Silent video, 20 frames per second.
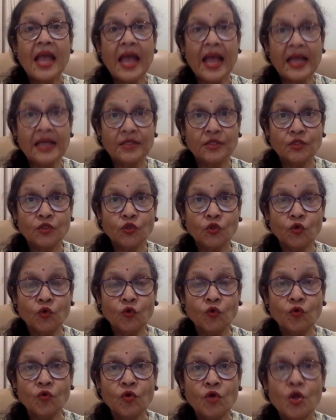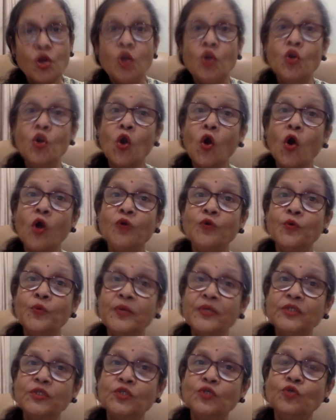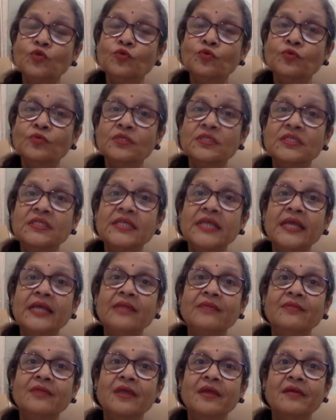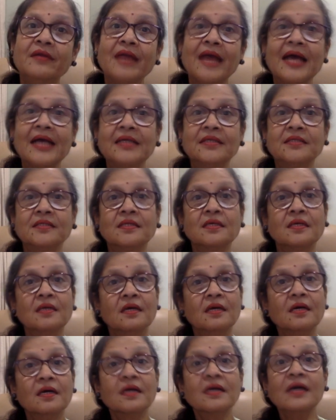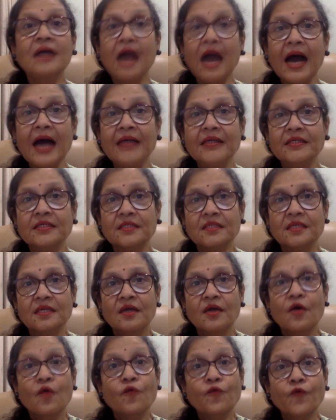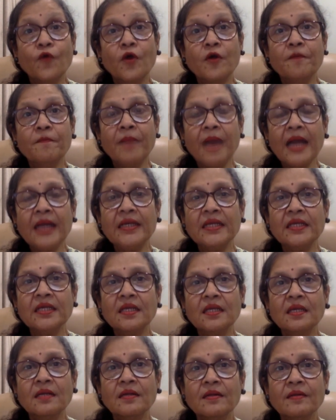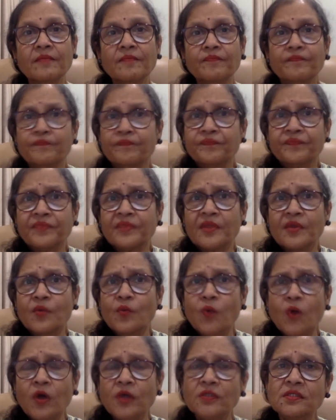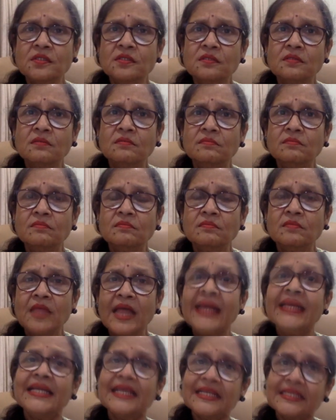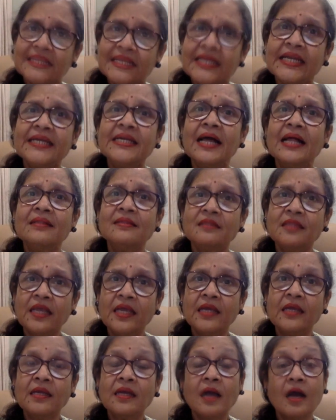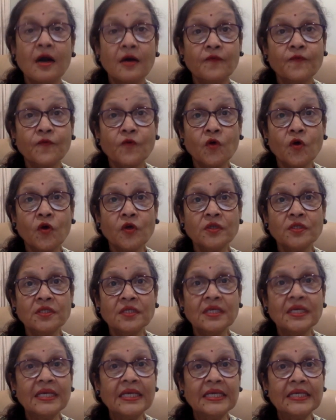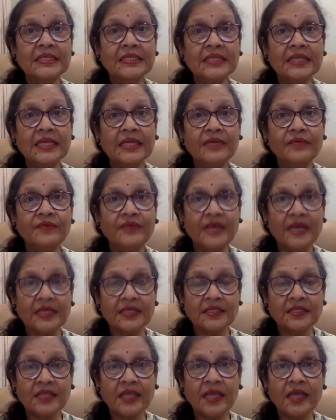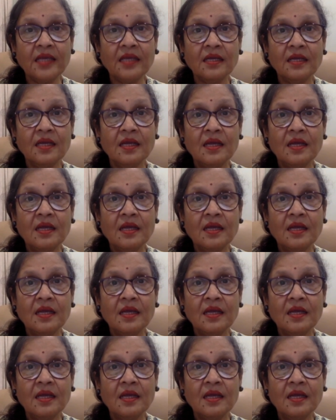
And so, Lord Vishnu staying there as a guard for Bali was an easily done thing, of course, easily we are saying,